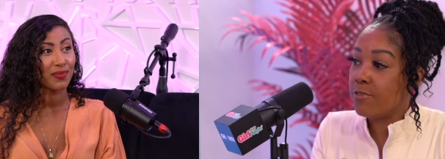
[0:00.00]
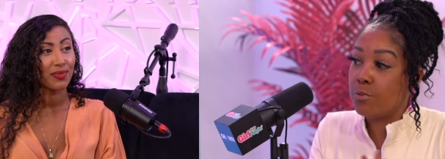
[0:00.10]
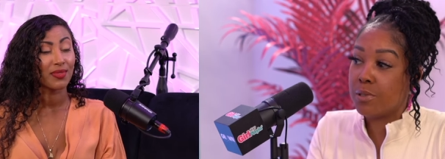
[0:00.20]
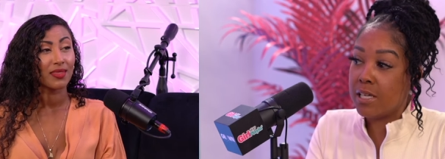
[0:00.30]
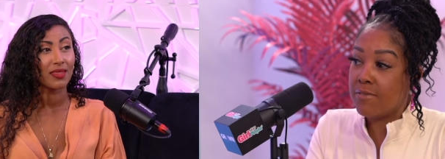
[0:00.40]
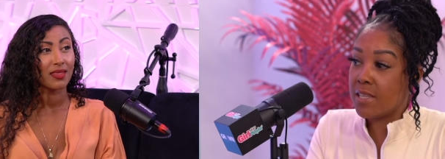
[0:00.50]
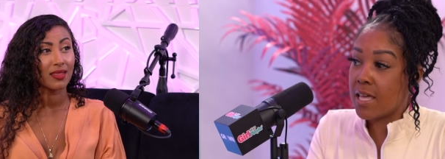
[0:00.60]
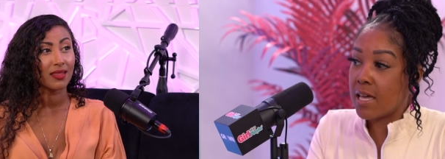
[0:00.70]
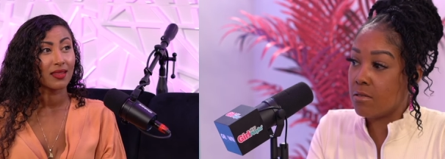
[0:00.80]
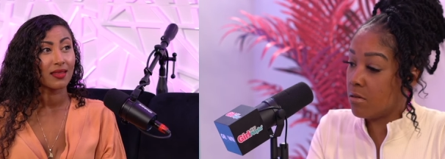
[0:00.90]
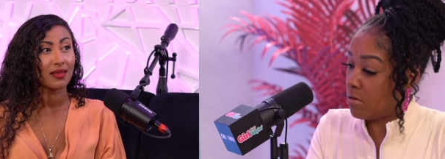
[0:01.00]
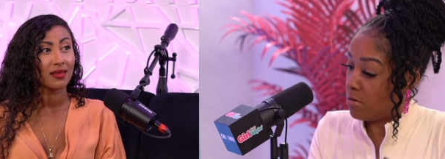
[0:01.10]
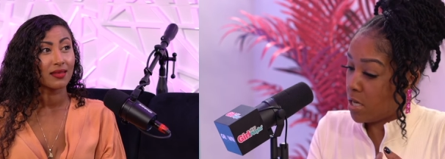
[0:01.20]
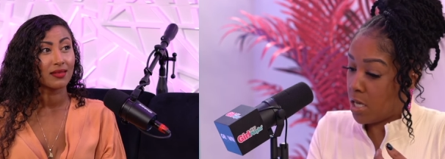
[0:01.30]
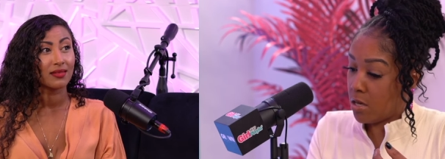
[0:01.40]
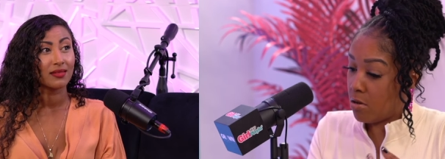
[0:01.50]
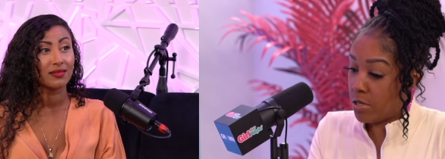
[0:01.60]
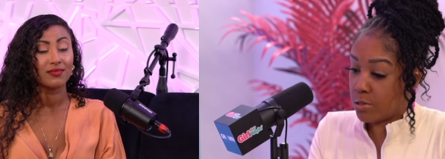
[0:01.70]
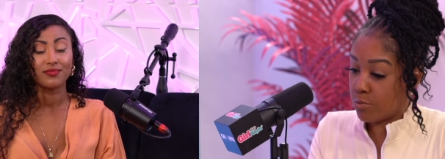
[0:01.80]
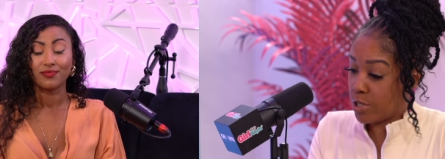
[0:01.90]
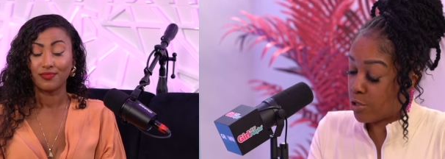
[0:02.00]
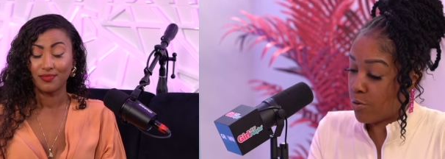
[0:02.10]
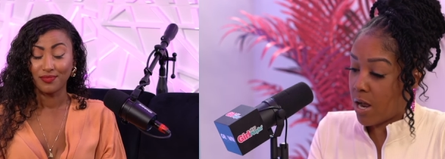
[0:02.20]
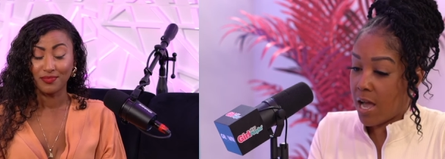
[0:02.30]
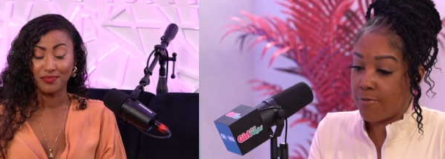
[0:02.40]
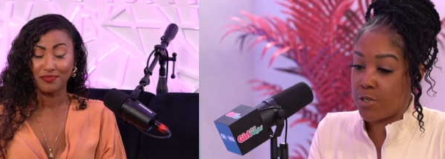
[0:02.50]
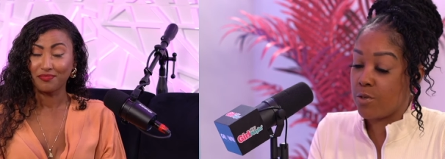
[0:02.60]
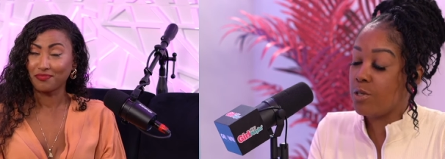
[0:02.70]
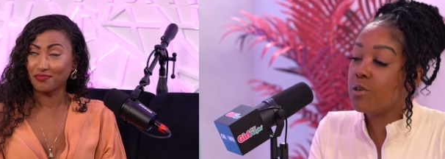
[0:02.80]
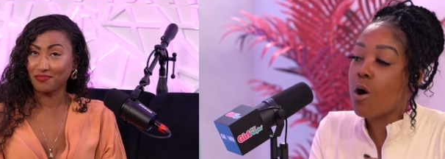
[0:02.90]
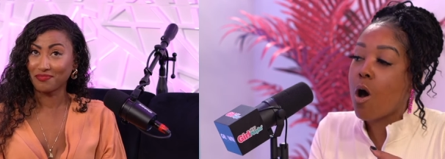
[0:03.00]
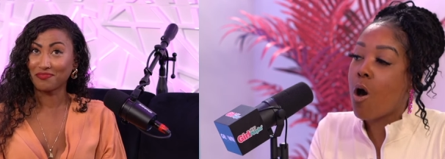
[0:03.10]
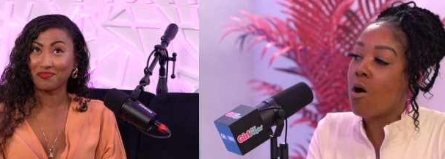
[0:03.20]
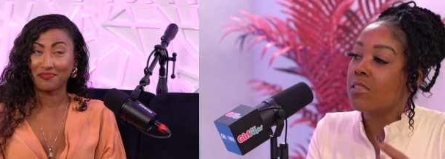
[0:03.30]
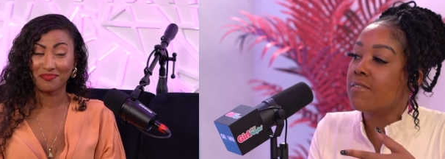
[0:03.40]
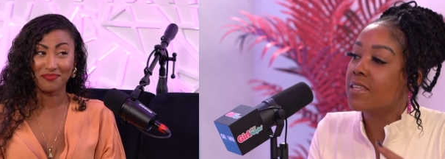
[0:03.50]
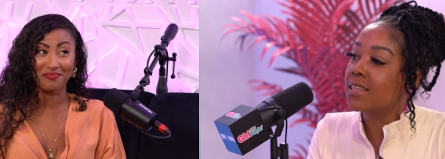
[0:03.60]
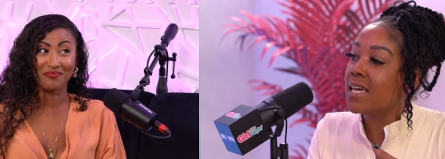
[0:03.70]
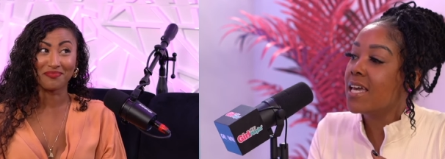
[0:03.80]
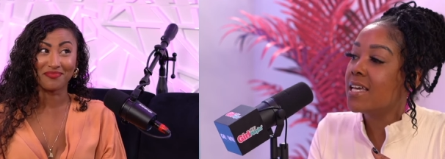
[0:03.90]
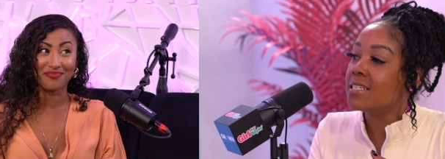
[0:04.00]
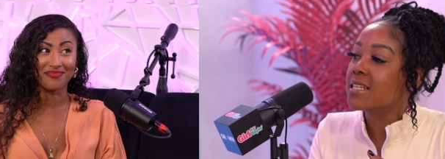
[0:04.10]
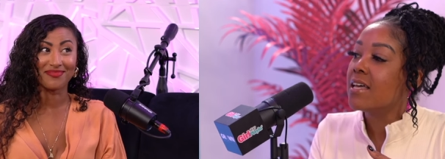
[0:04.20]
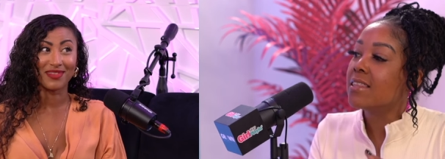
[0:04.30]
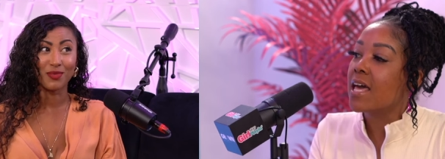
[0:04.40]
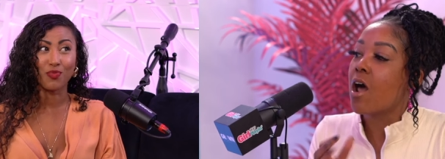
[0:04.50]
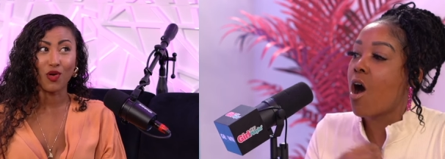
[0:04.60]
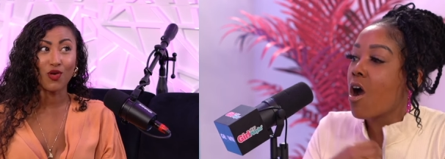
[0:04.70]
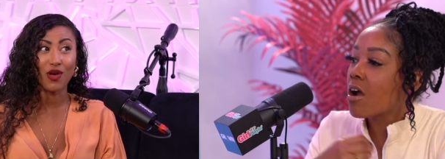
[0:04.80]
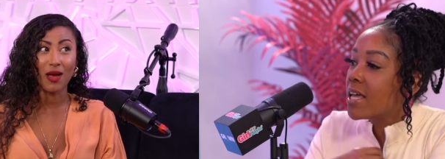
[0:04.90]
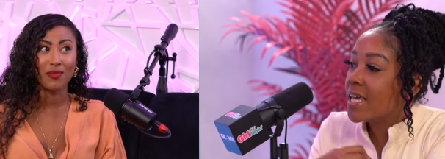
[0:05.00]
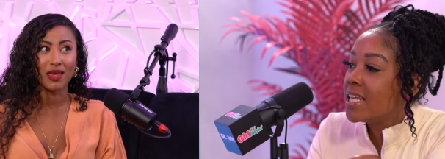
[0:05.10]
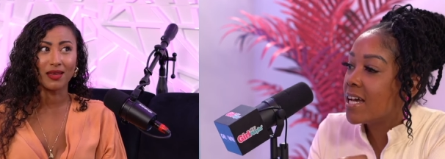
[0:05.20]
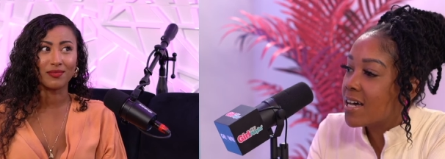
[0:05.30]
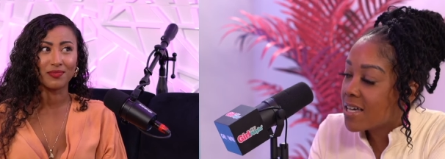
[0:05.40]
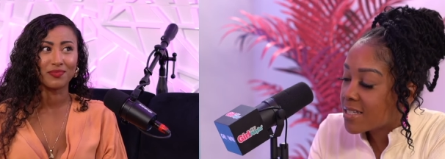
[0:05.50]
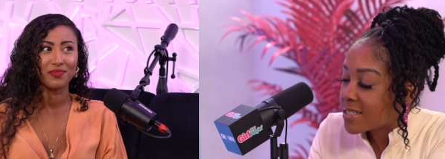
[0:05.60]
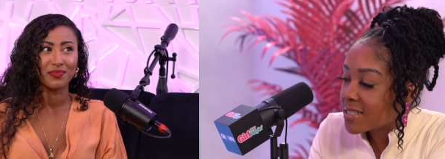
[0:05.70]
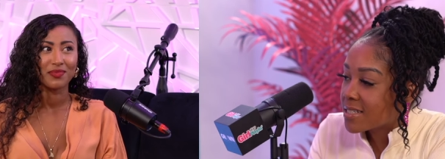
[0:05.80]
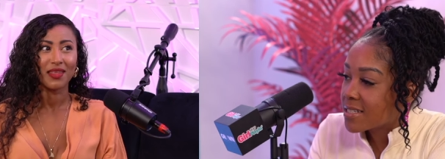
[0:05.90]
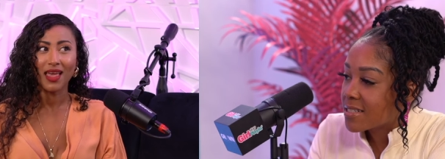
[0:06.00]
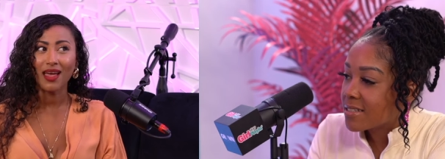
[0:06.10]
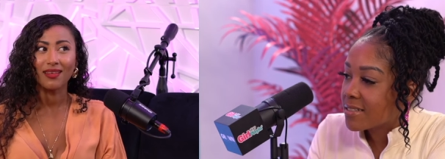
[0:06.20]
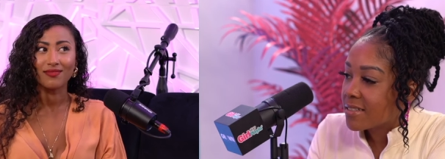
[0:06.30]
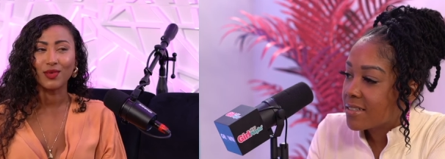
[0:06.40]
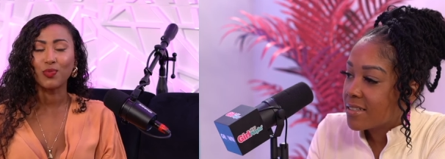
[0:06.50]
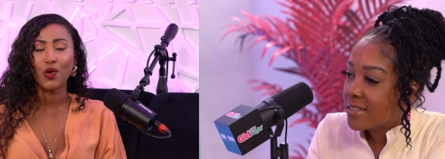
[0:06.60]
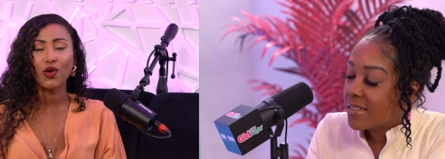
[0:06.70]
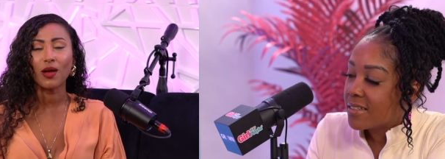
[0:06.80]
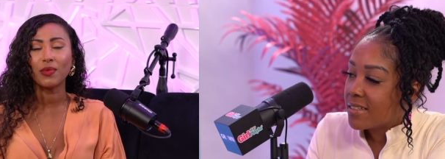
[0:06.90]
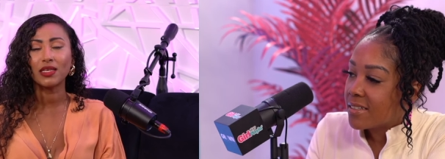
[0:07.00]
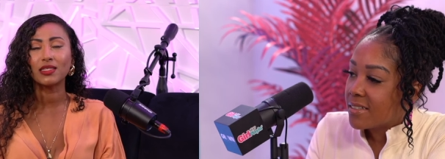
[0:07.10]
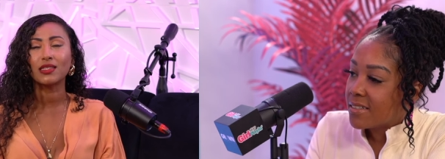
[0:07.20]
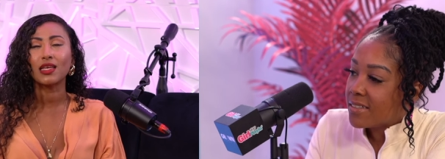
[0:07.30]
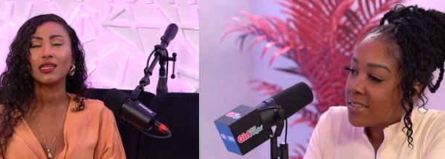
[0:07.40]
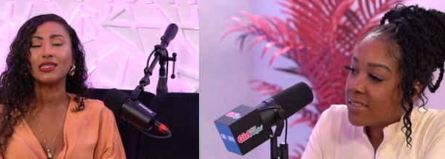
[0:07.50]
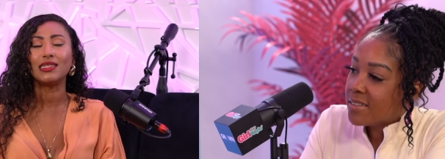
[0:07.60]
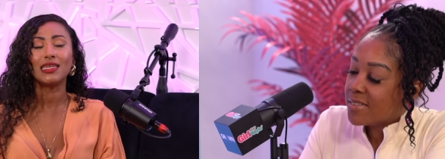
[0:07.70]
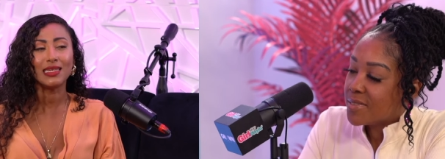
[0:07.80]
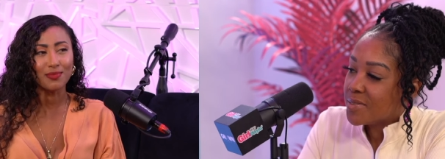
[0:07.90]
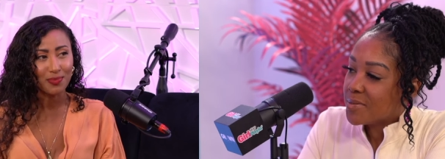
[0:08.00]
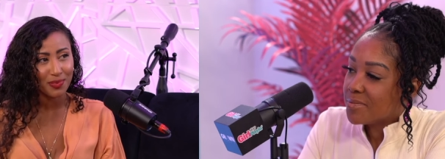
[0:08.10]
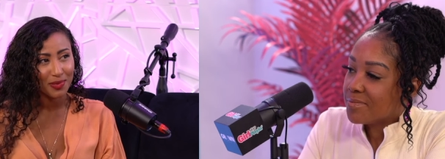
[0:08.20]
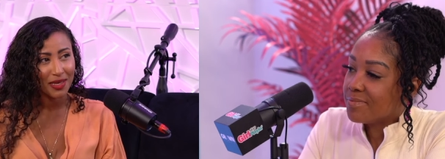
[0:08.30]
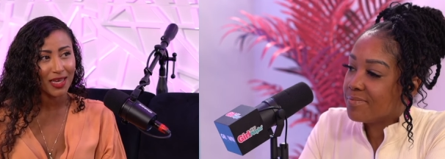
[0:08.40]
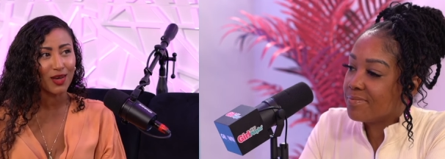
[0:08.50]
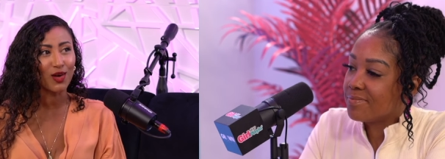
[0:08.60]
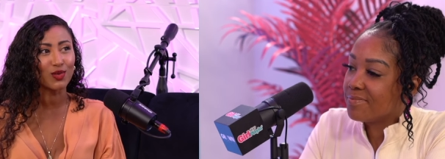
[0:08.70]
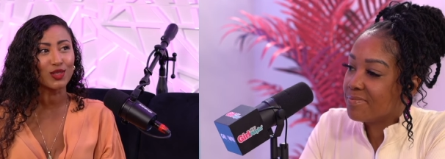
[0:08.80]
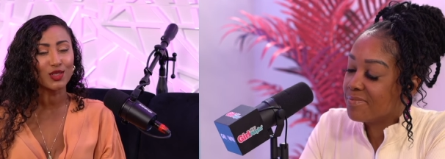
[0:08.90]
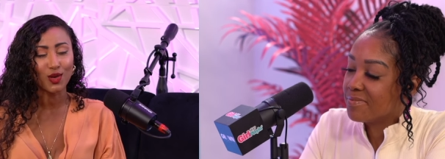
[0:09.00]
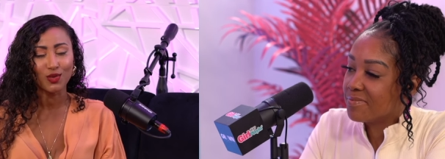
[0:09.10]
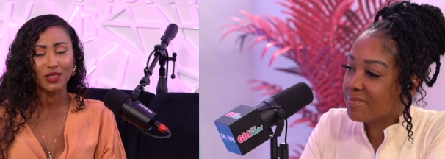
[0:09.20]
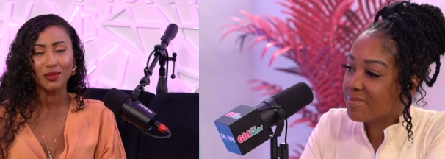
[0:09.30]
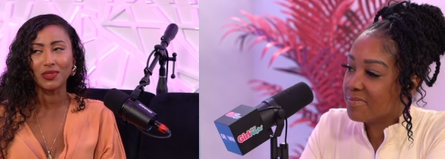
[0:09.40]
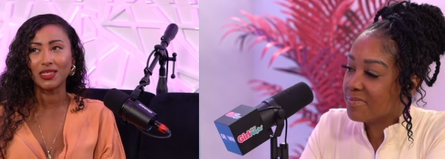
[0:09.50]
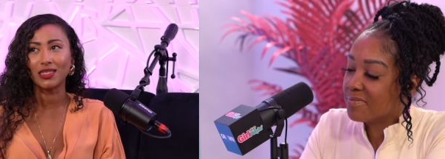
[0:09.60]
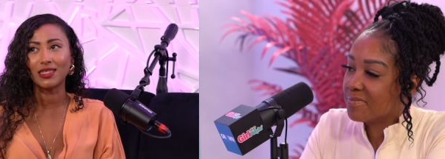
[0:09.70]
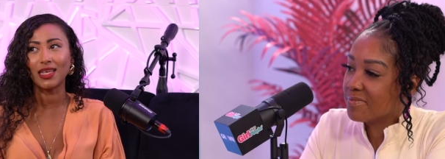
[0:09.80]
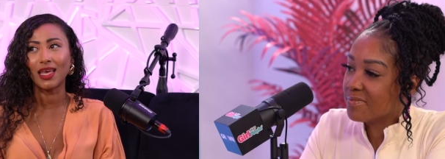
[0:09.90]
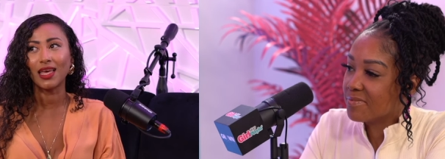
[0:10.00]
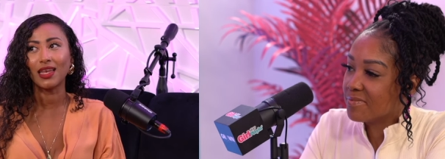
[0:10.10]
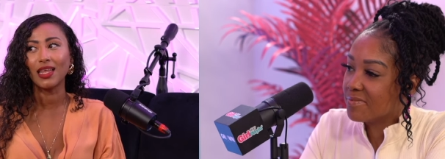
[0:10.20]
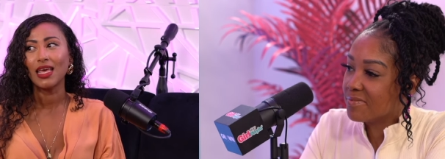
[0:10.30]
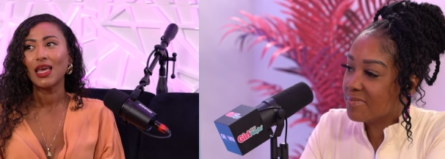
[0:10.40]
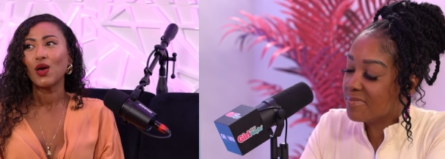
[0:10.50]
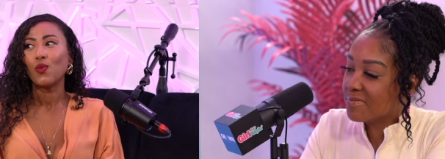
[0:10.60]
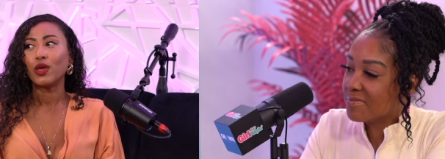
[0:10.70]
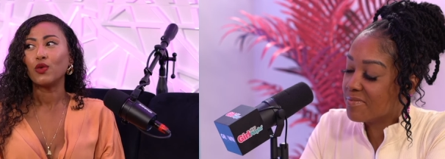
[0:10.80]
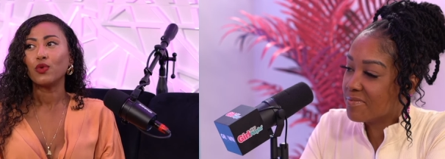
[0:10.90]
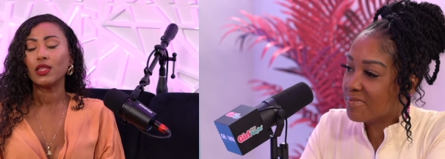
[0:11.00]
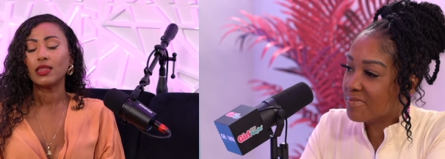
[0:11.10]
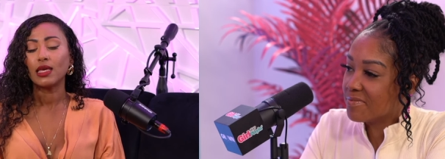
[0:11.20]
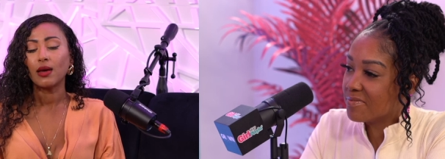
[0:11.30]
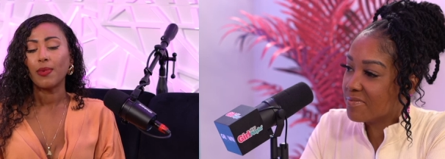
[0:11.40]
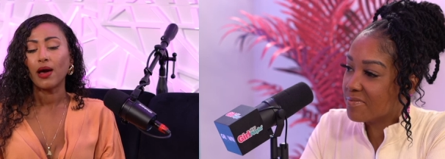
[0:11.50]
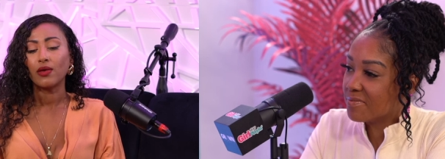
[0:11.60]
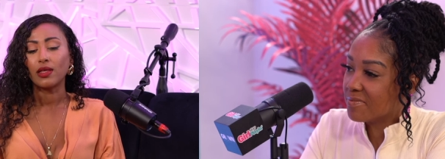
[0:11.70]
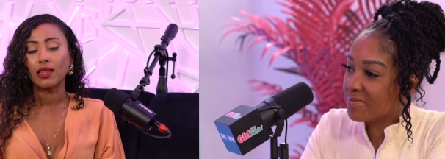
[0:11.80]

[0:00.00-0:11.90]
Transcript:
Speaker 1: you believe in that, you're going to go to hell, it's witchcraft, you you know all of the things that the are in us.
Speaker 2: Yeah, the programming is deep. Mm. It mm-hmm. goes so deep, sis. And when you really think about it,